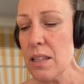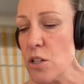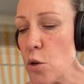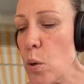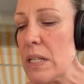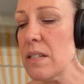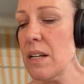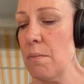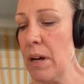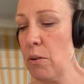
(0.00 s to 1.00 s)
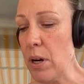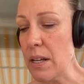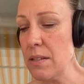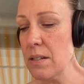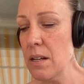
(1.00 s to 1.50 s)
the twist in my
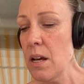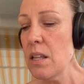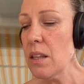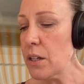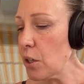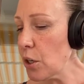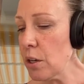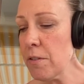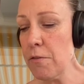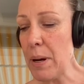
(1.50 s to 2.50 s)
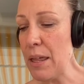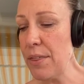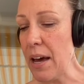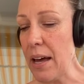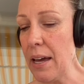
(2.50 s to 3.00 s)
wrist, the curve of my
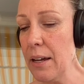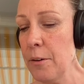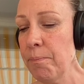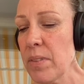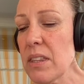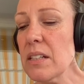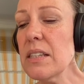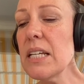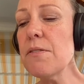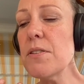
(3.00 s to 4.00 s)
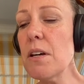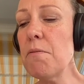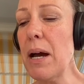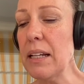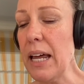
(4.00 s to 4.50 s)
thigh, the lift
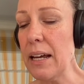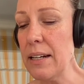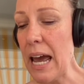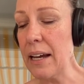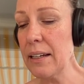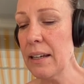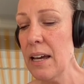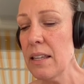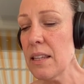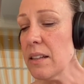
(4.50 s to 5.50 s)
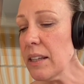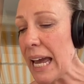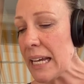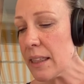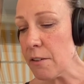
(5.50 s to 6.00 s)
of my neck, the
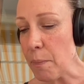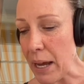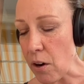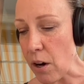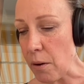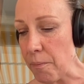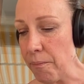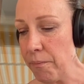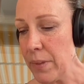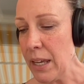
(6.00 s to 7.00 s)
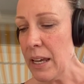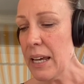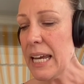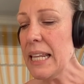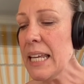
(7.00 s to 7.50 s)
length of my arm,
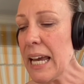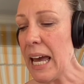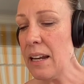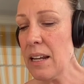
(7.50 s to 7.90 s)
in the